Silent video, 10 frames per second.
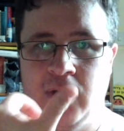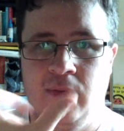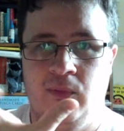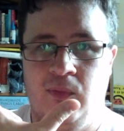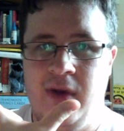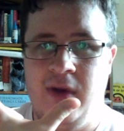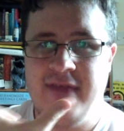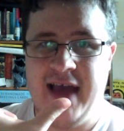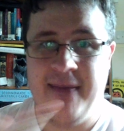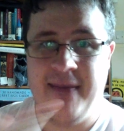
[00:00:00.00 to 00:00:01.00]
why have they
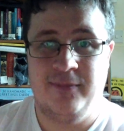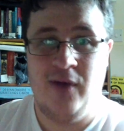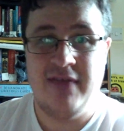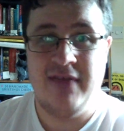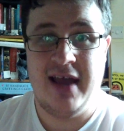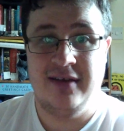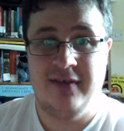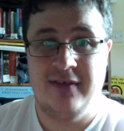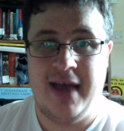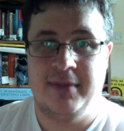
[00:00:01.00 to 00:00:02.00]

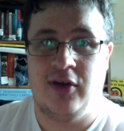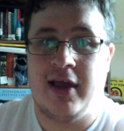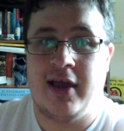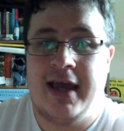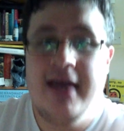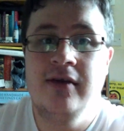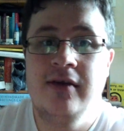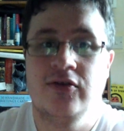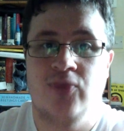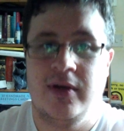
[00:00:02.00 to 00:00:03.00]
happened? Like
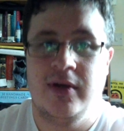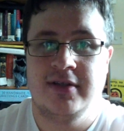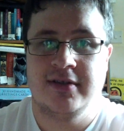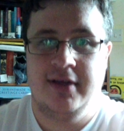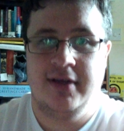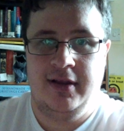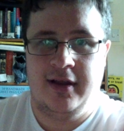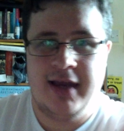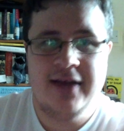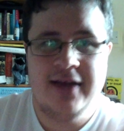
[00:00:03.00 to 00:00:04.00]
England's one
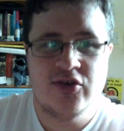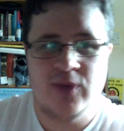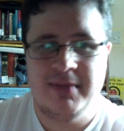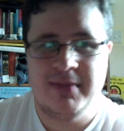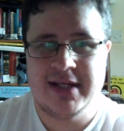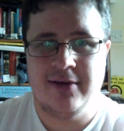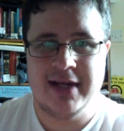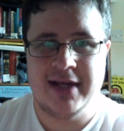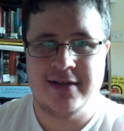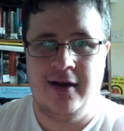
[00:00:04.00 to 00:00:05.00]
in particular
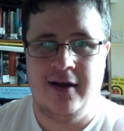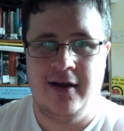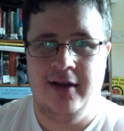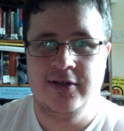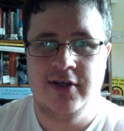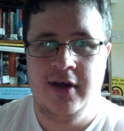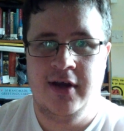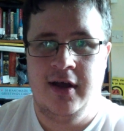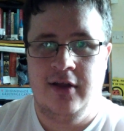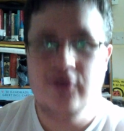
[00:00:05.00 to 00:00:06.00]
against Ireland.
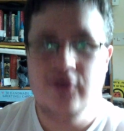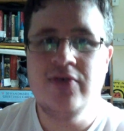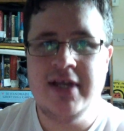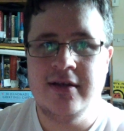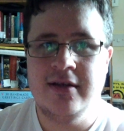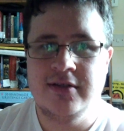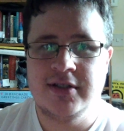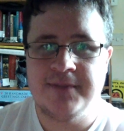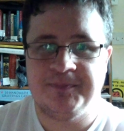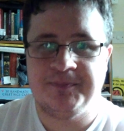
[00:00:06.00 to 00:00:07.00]
New Zealand
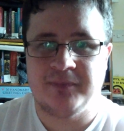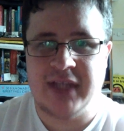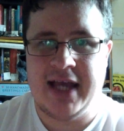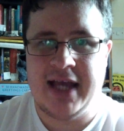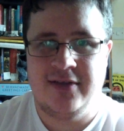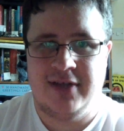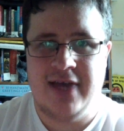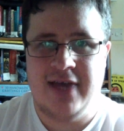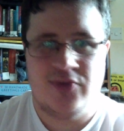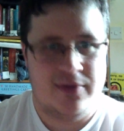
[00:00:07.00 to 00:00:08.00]

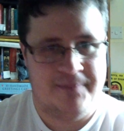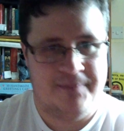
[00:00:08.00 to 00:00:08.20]
cancelled them.